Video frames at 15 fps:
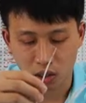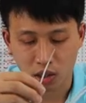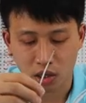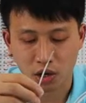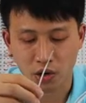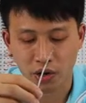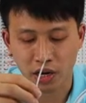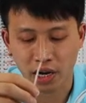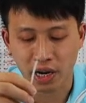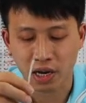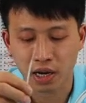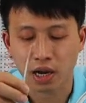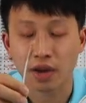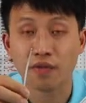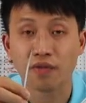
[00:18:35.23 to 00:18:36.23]
The
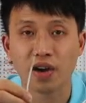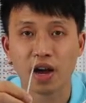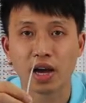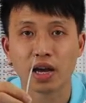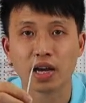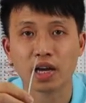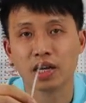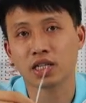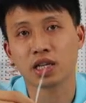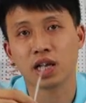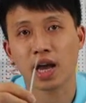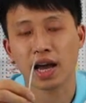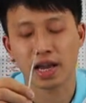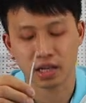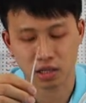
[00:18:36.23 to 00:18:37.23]
cleaning effect is
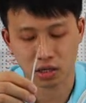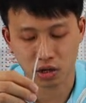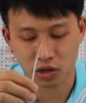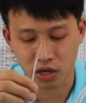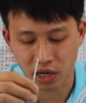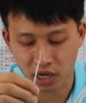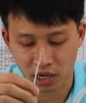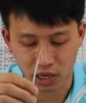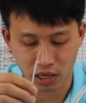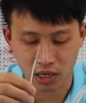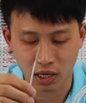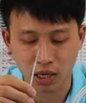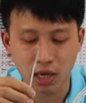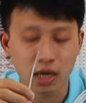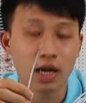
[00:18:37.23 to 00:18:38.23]
as clear
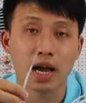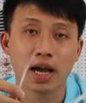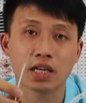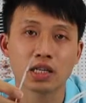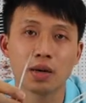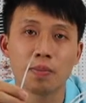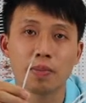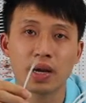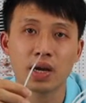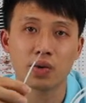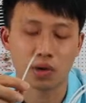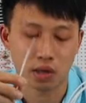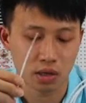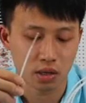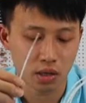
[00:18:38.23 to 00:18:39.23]
as a
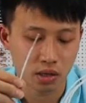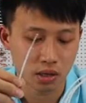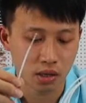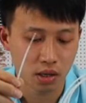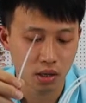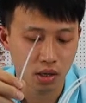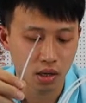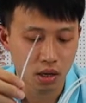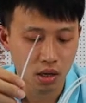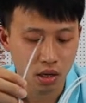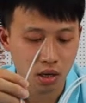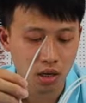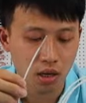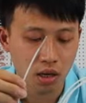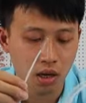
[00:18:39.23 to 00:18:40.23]
mirror.
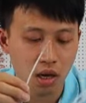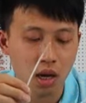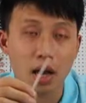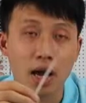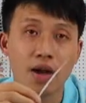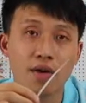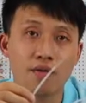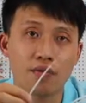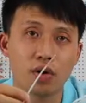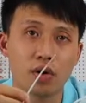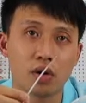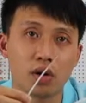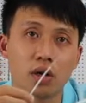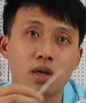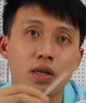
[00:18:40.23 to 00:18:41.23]
And
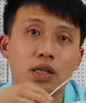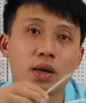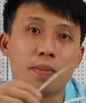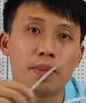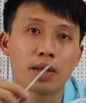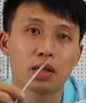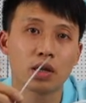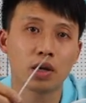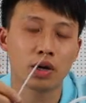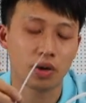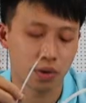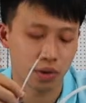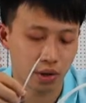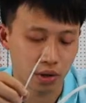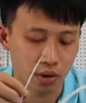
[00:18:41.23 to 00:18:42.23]
third, the
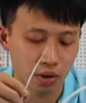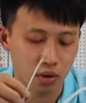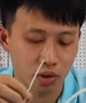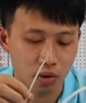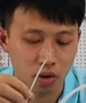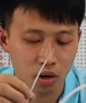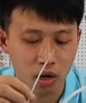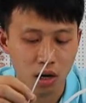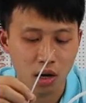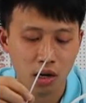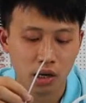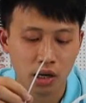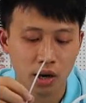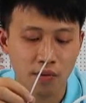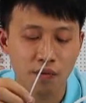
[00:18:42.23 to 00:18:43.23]
material
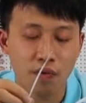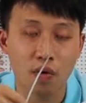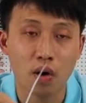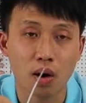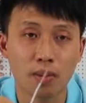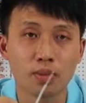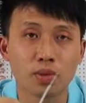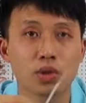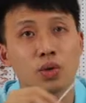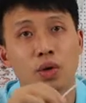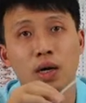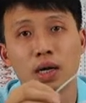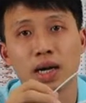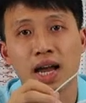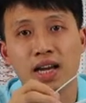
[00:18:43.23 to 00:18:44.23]
conforms to
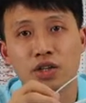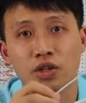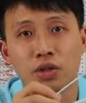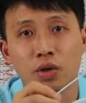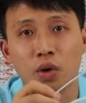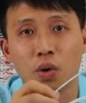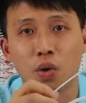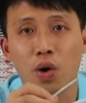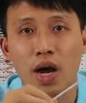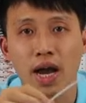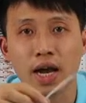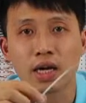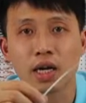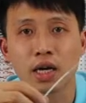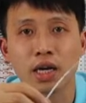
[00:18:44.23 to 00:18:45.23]
a national
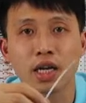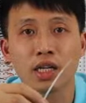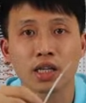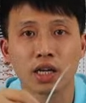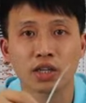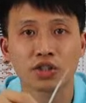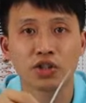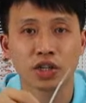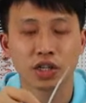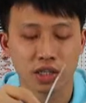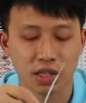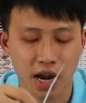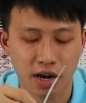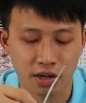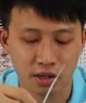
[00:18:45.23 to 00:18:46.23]
and industry
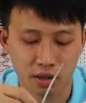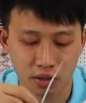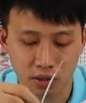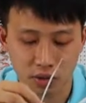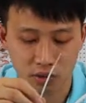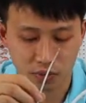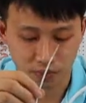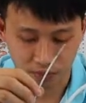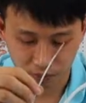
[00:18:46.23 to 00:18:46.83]
standards